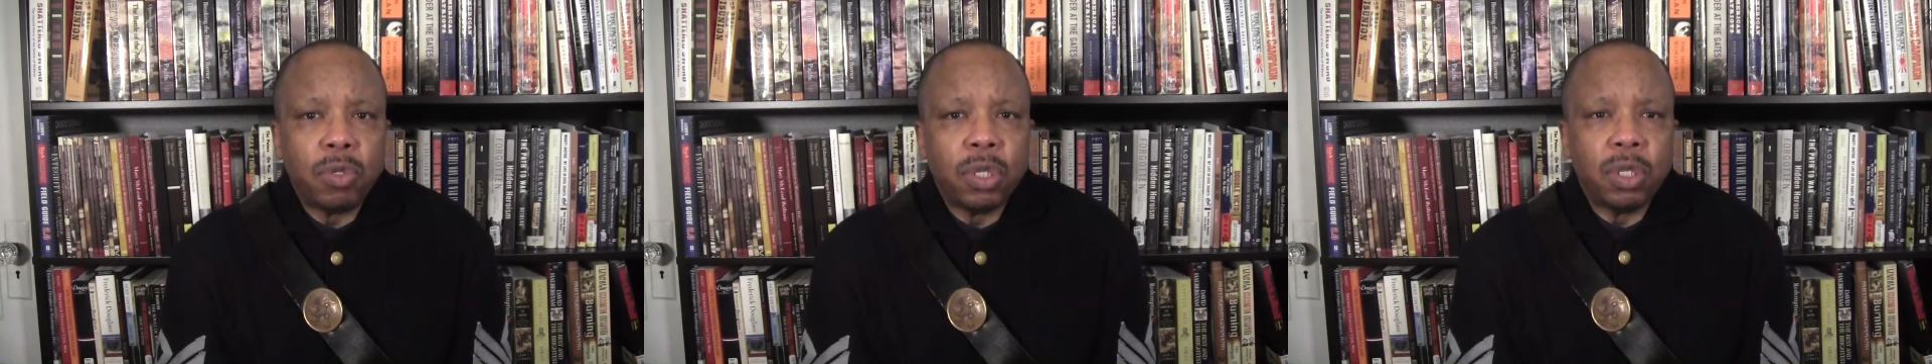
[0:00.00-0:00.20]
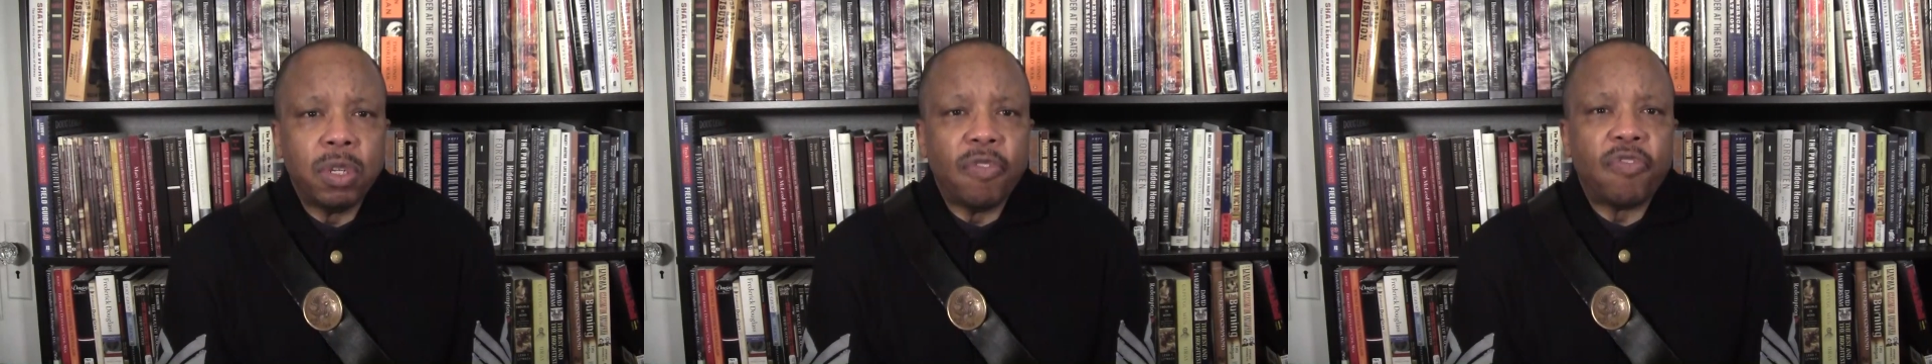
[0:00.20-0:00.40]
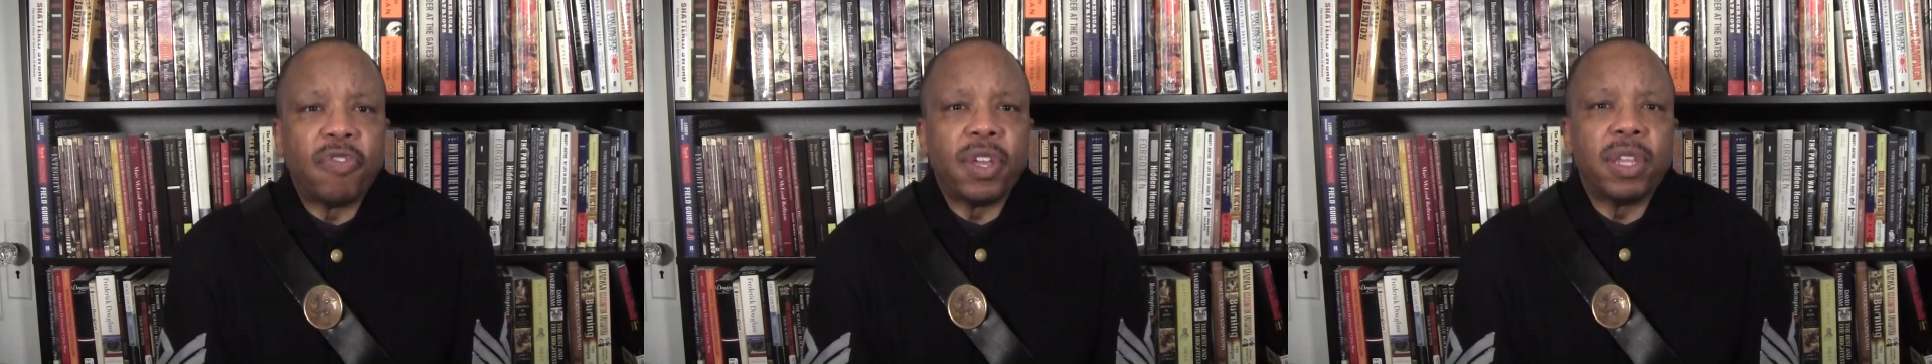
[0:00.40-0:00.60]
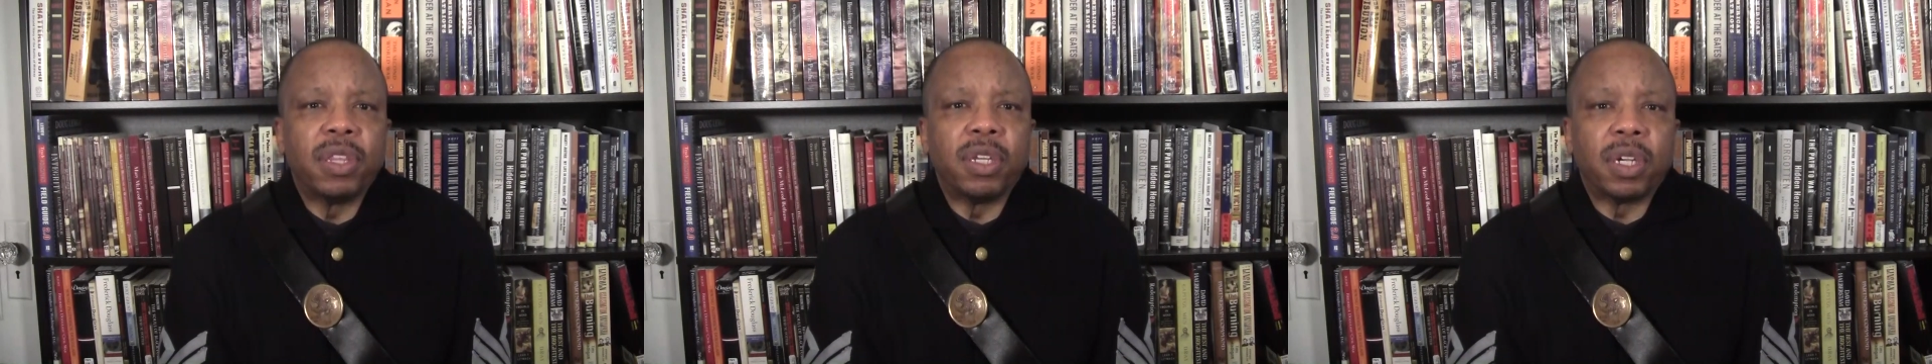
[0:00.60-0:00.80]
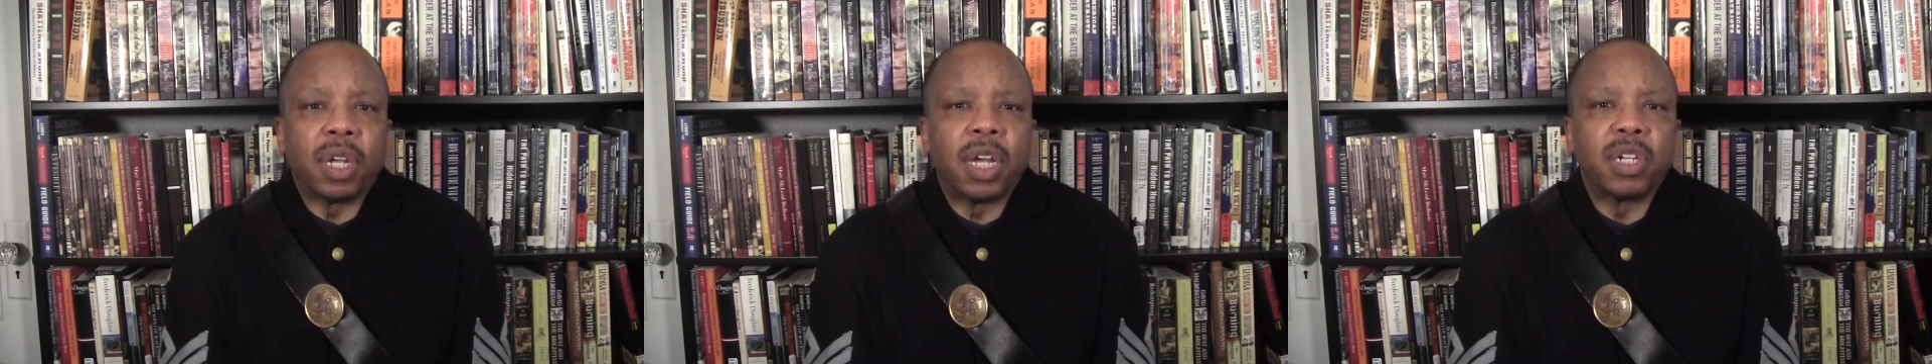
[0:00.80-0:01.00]
to
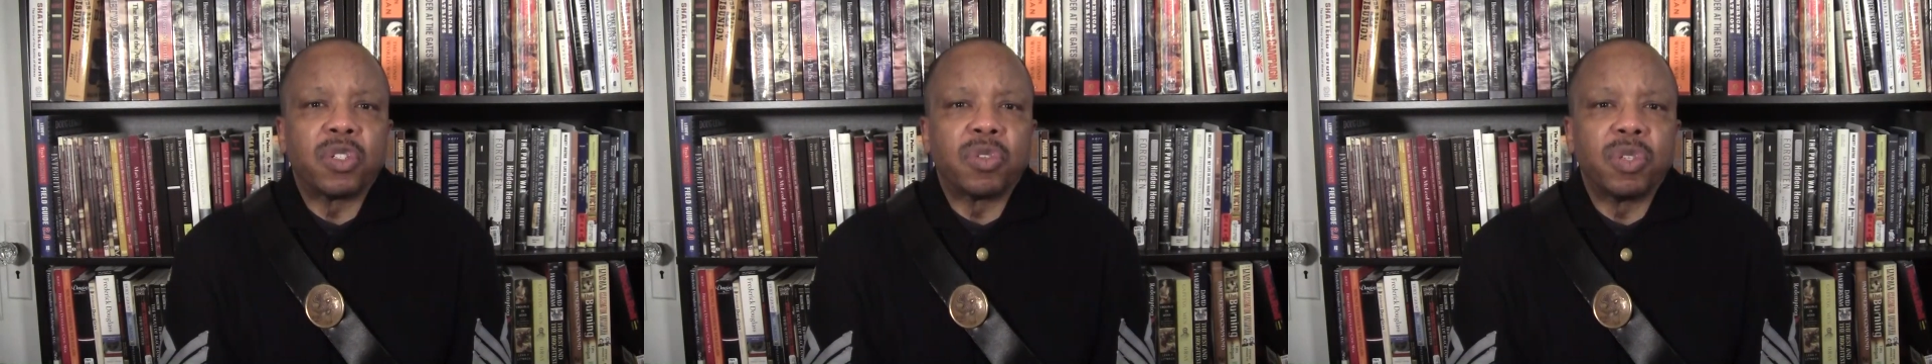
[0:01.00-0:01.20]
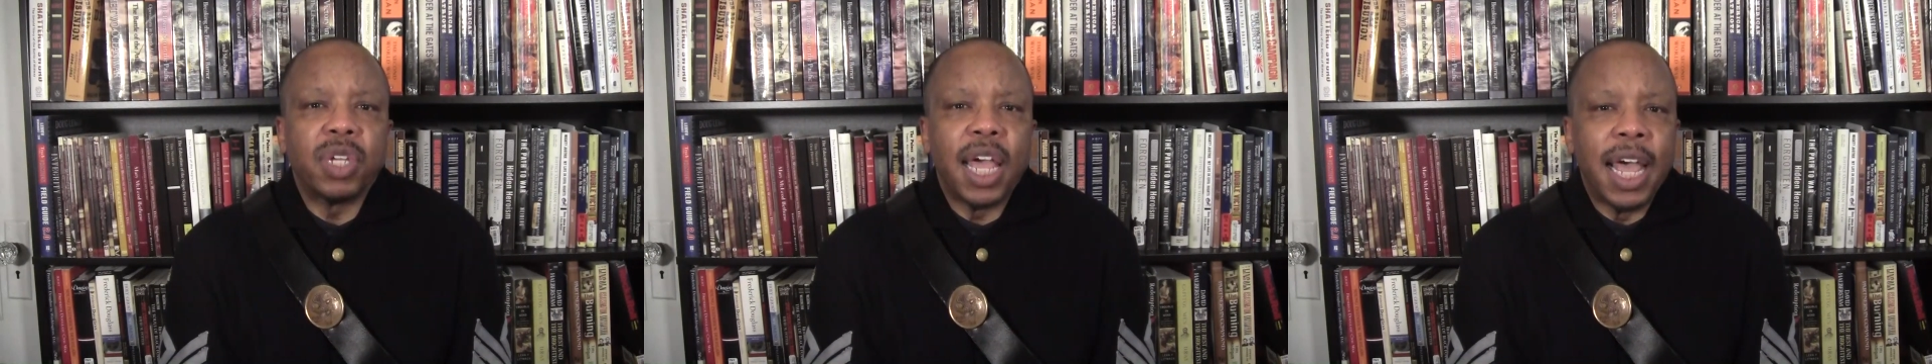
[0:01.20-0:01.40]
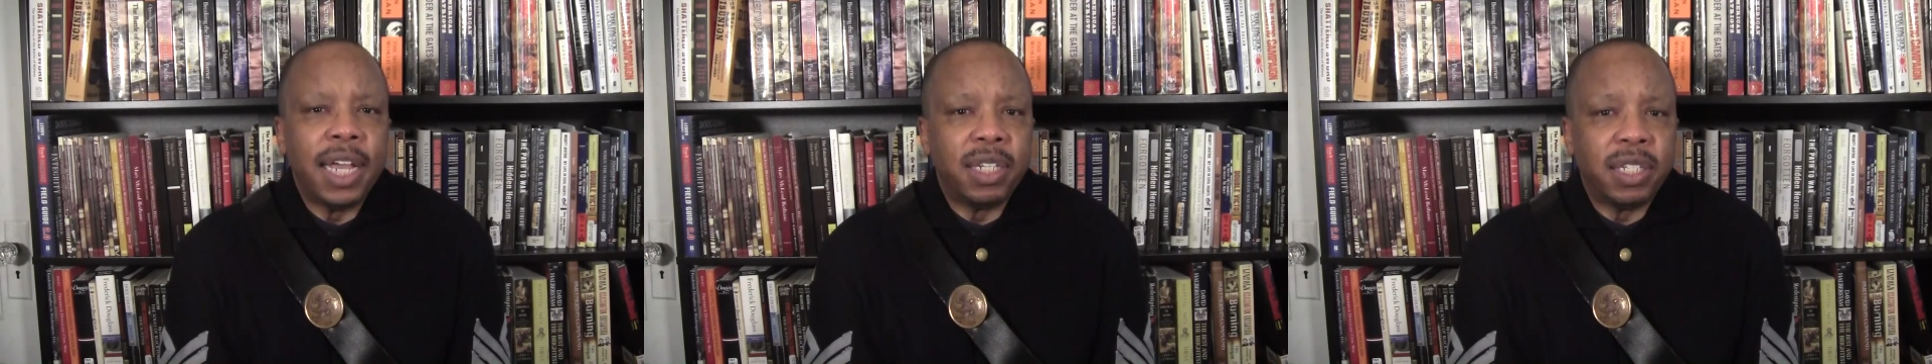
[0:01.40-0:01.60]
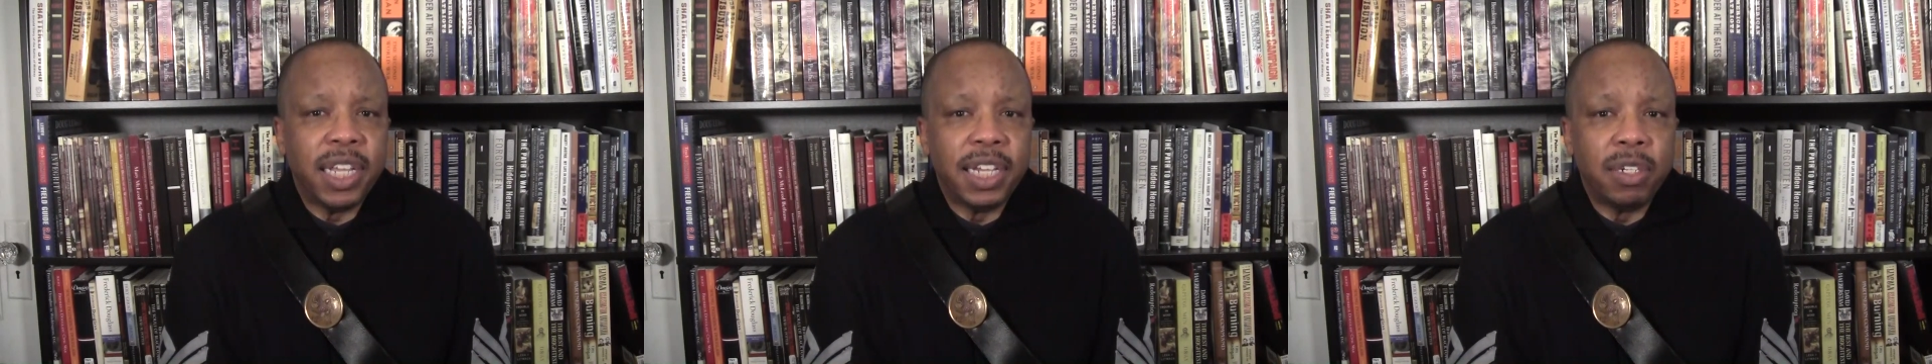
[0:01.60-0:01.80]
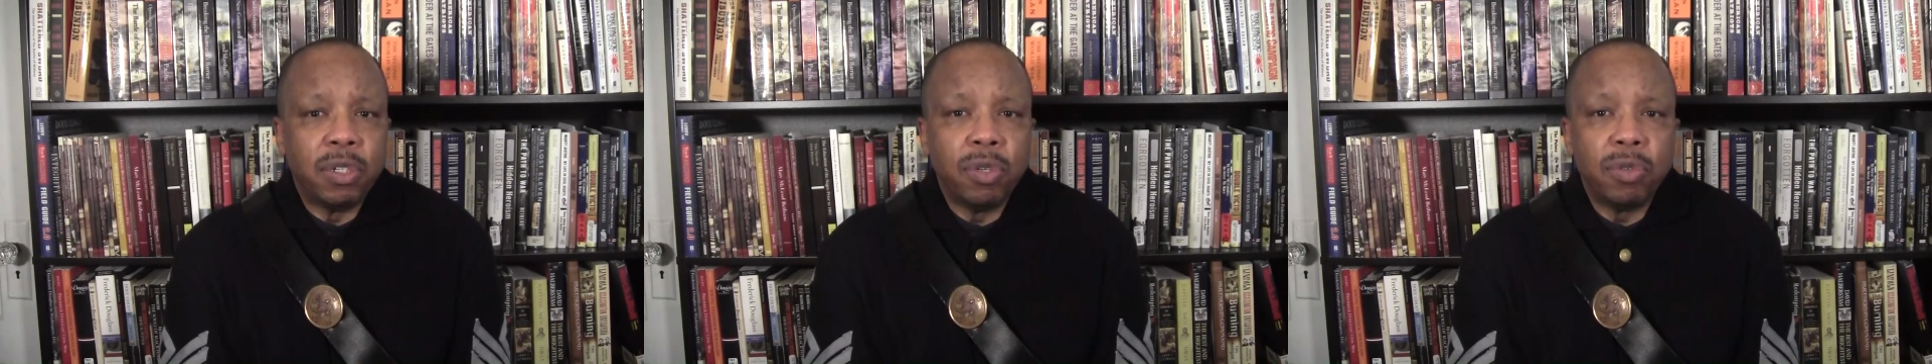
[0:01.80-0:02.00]
defend the country as
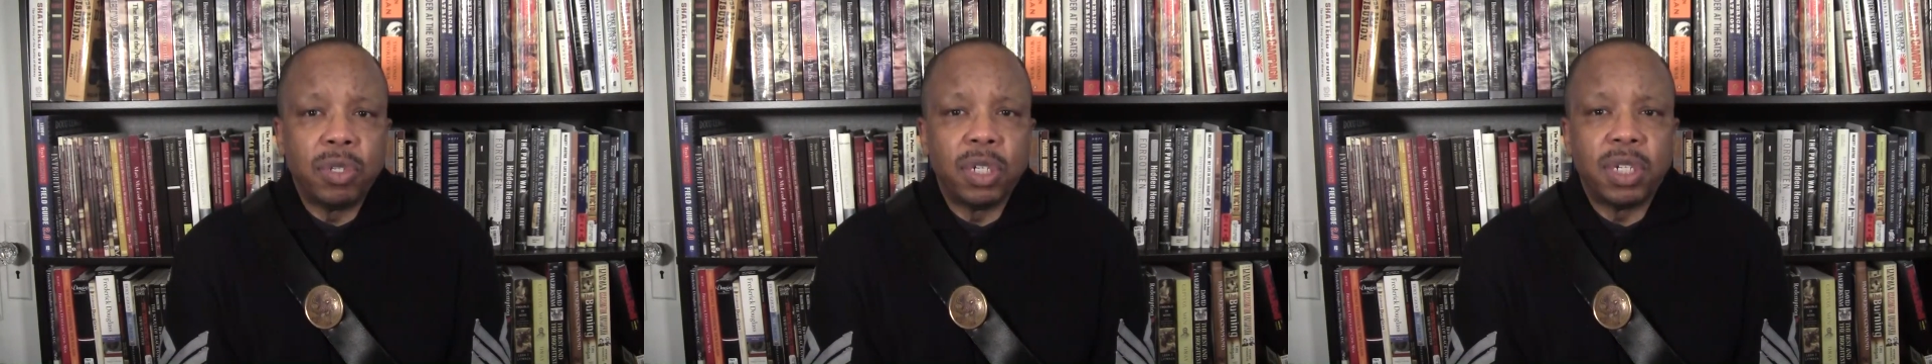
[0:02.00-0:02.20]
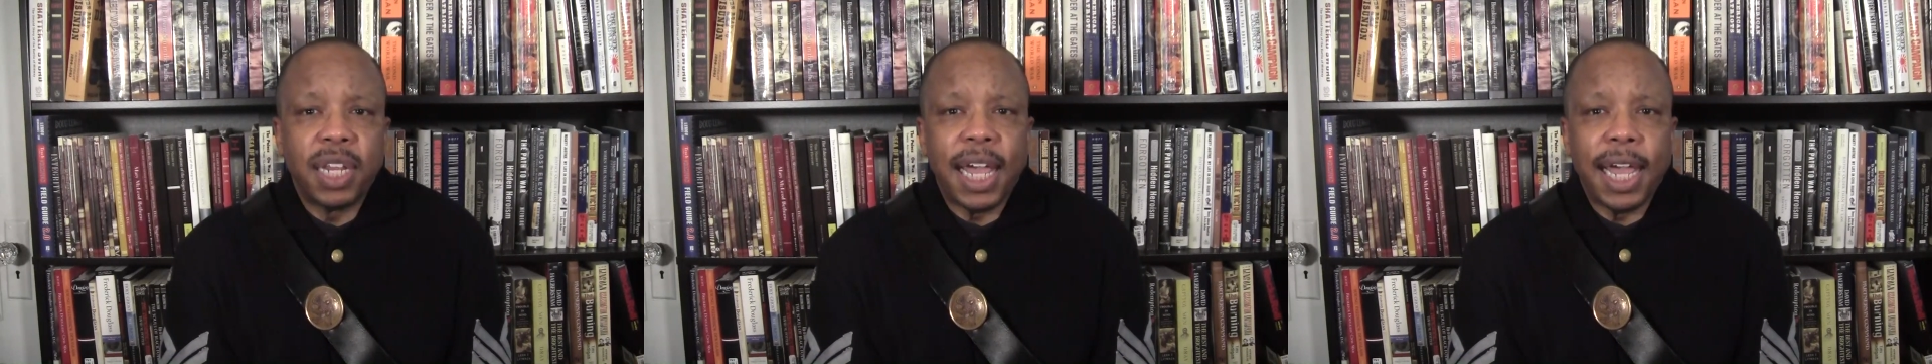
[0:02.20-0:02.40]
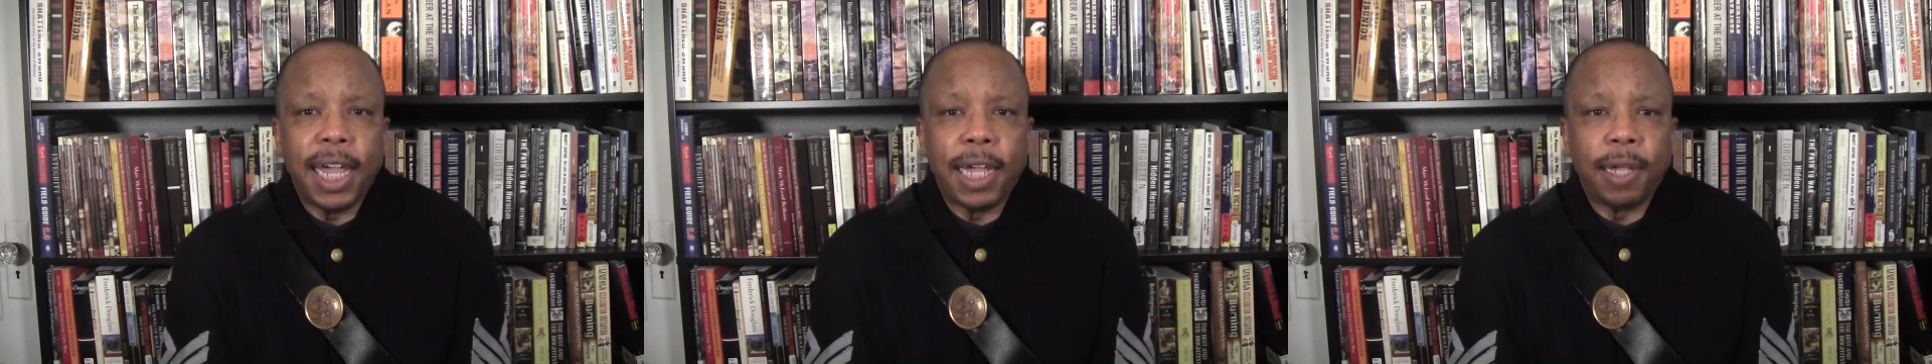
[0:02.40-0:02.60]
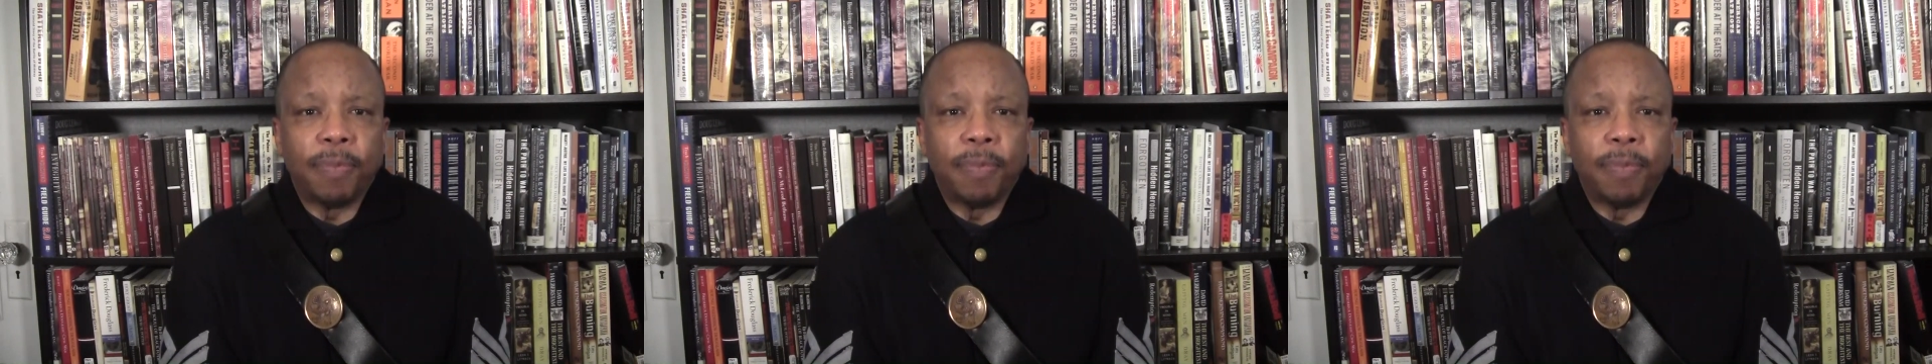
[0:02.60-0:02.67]
they do today,